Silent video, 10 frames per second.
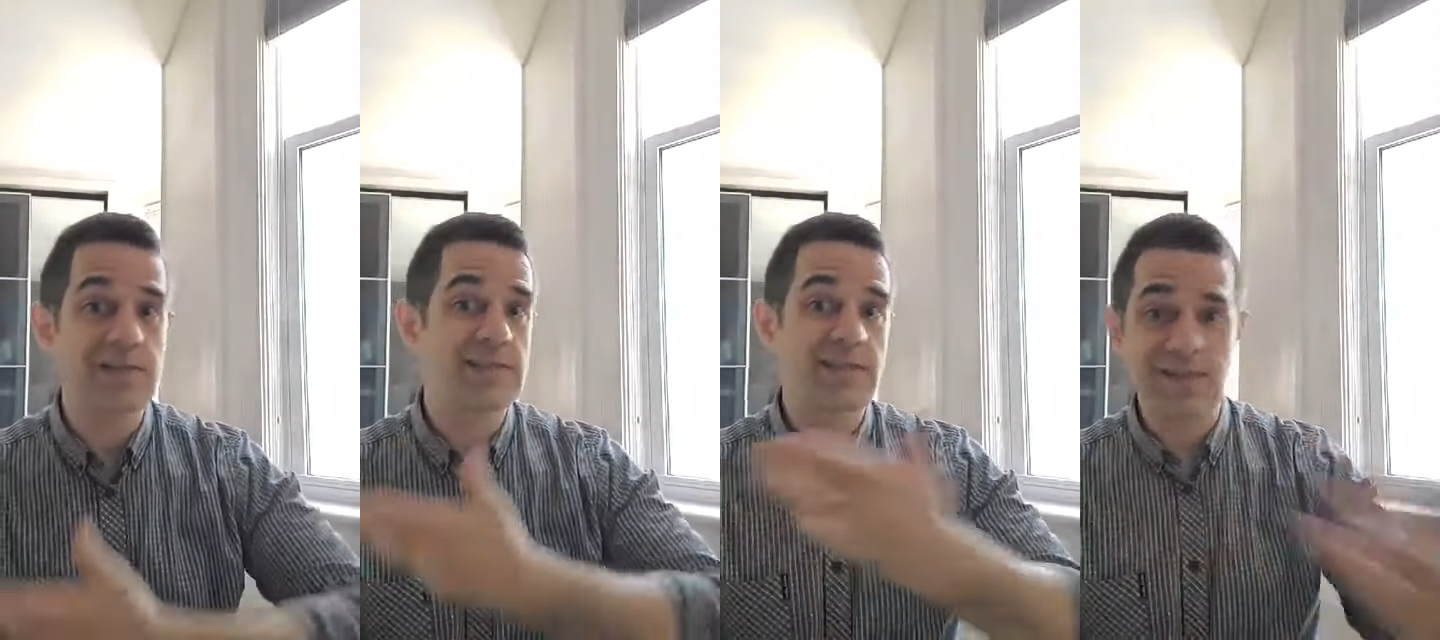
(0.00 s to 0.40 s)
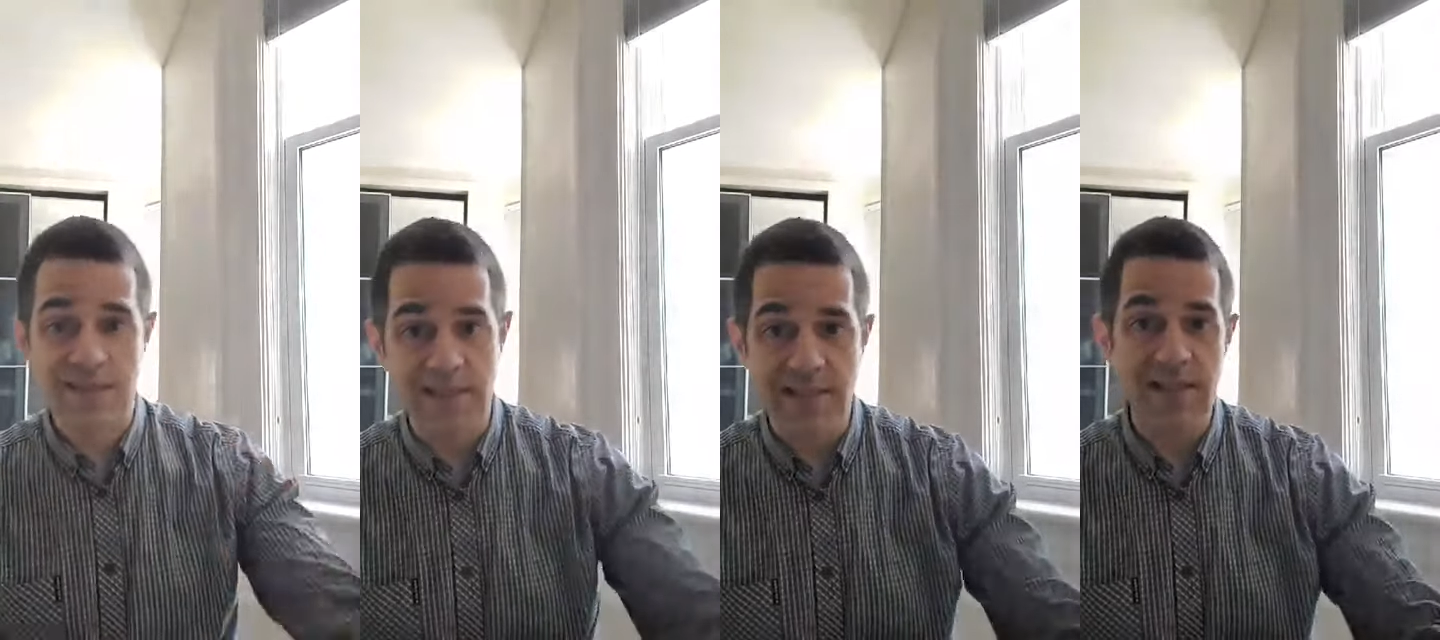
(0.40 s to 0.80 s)

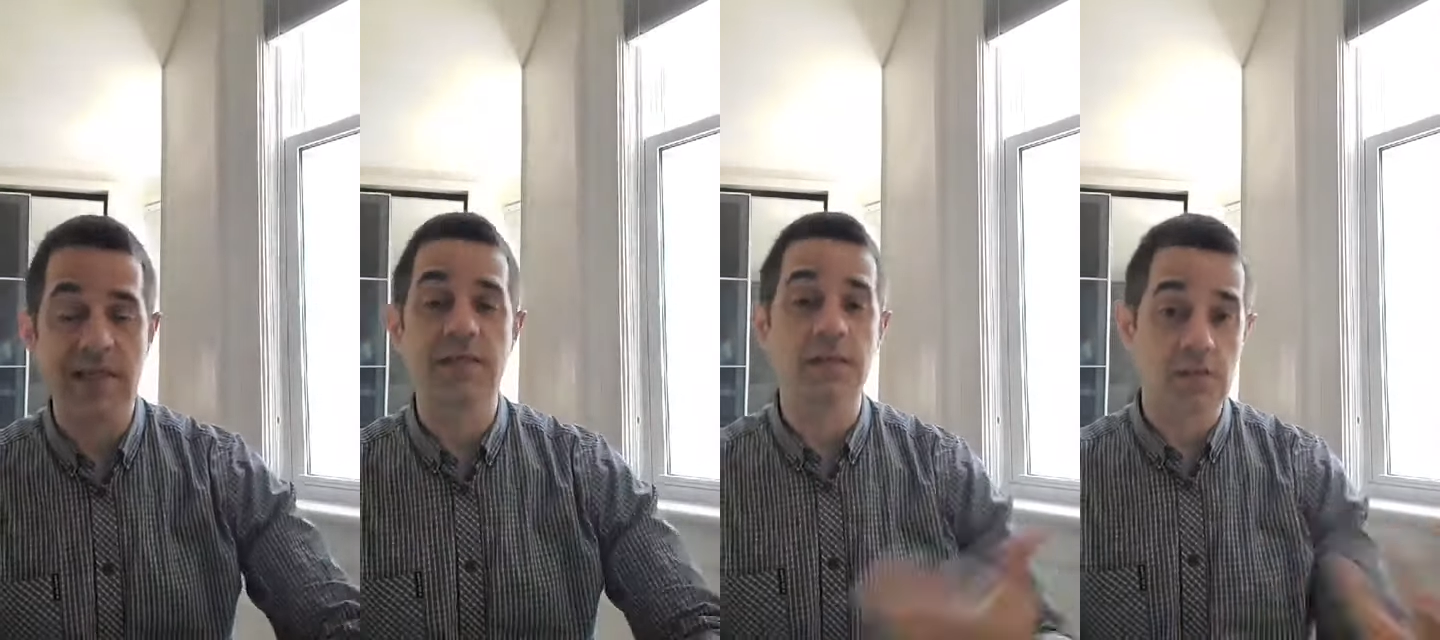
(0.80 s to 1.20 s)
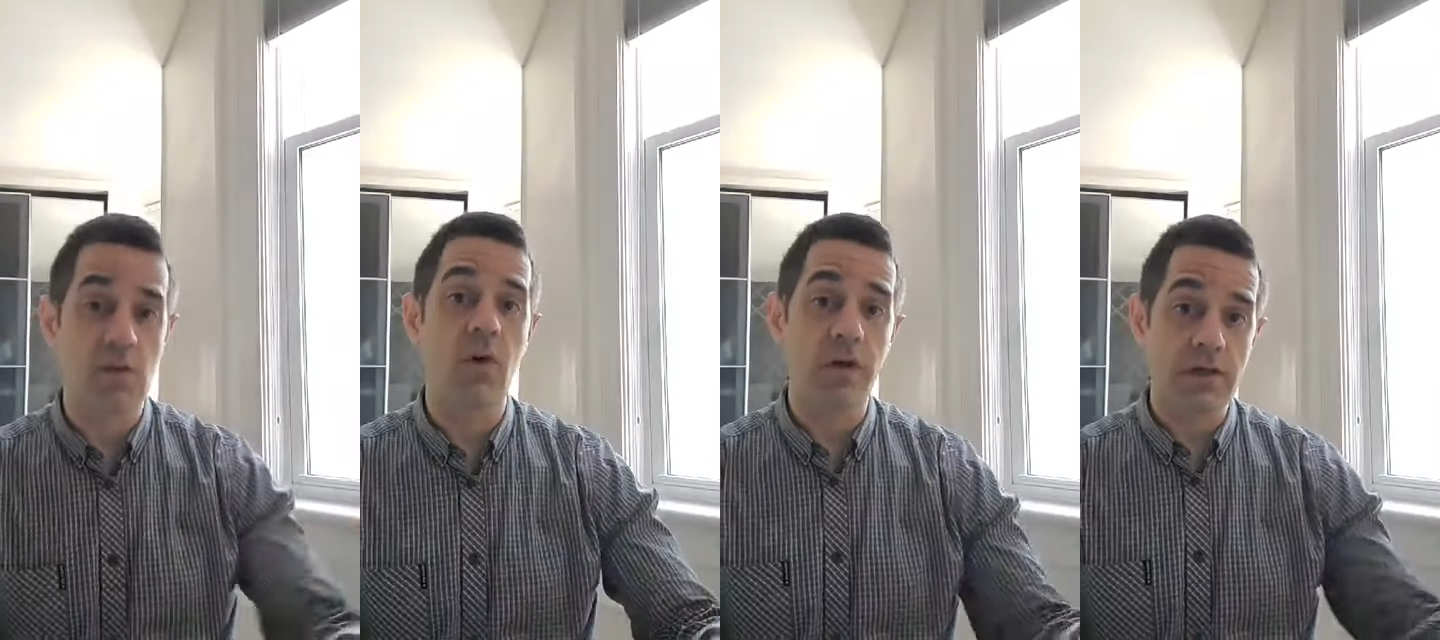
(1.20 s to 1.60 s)
60 Ts, and so
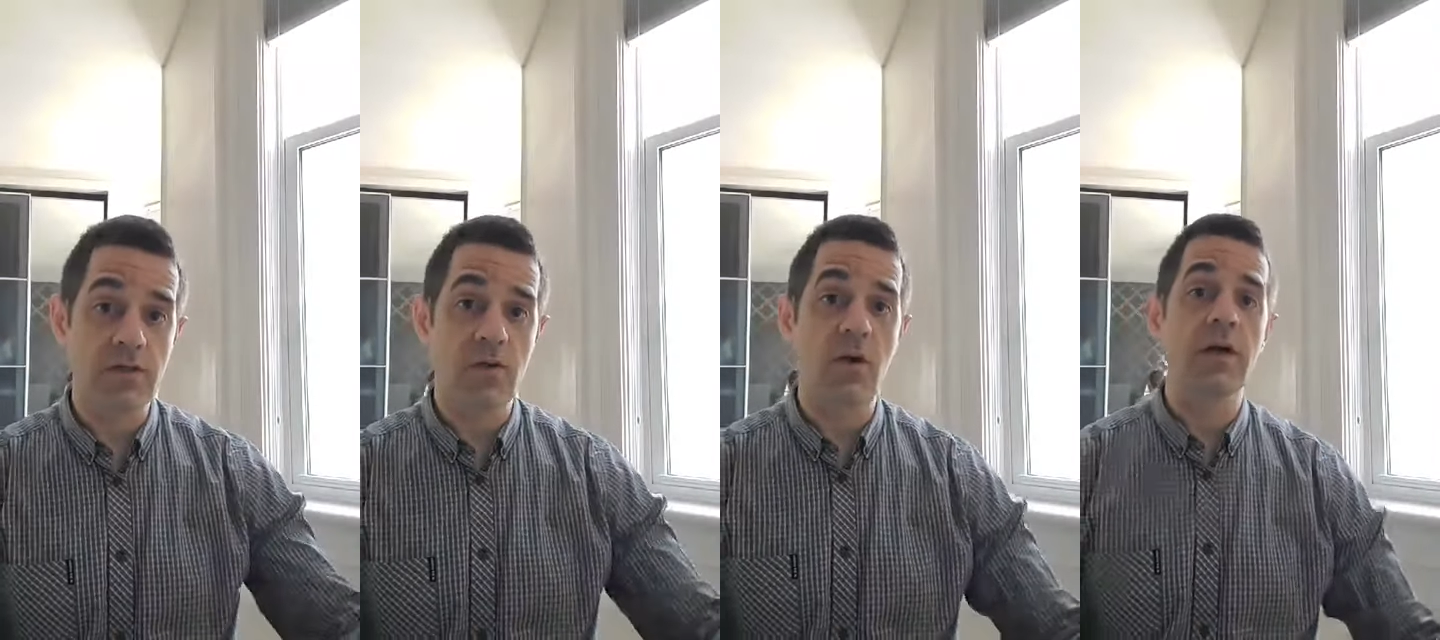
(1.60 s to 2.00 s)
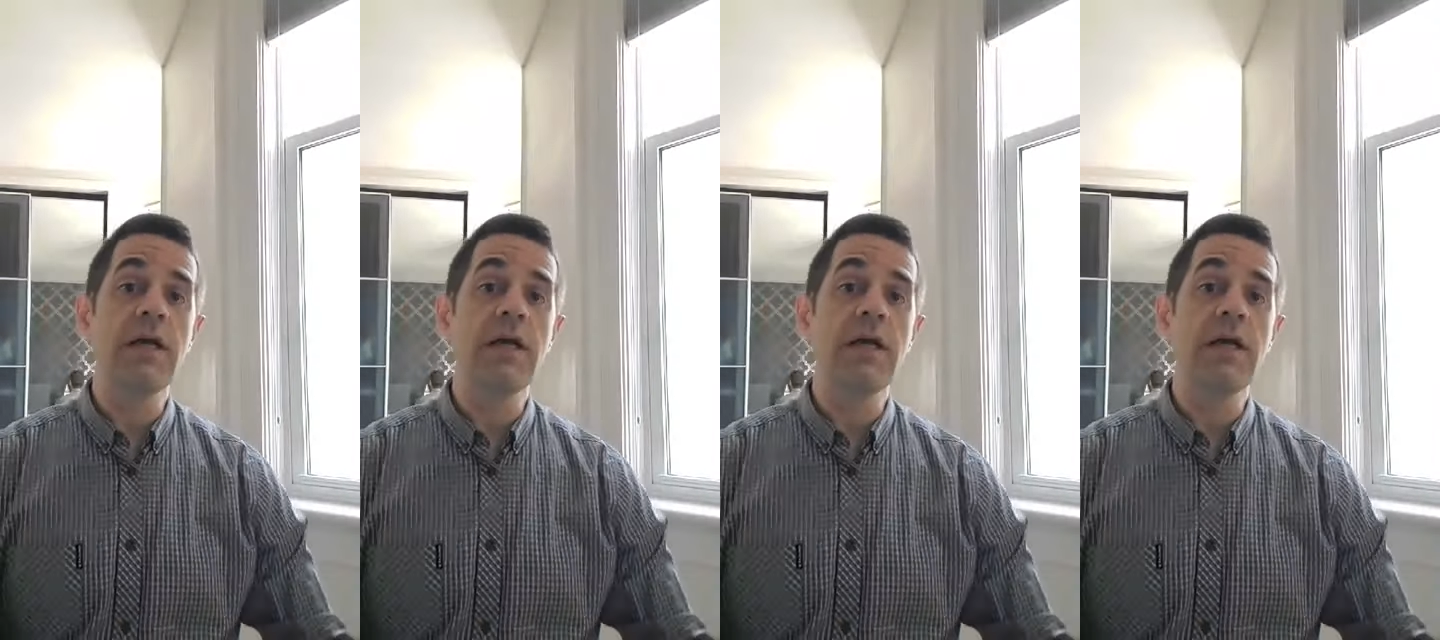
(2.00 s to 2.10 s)
on and so on.